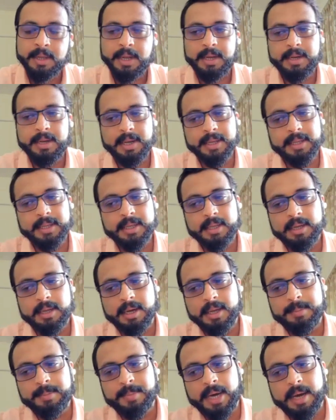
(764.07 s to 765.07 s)
And
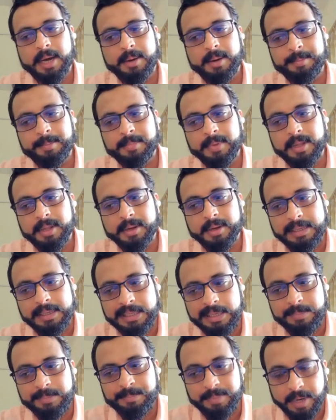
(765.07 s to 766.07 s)
I'm
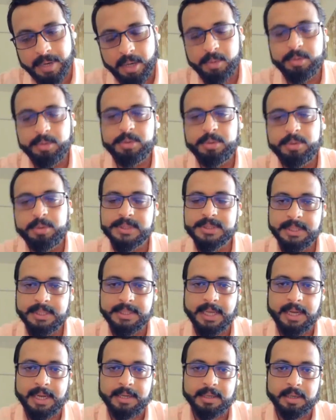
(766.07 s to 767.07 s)
really proud to say
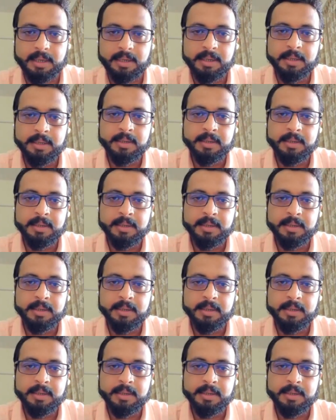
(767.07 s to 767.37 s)
that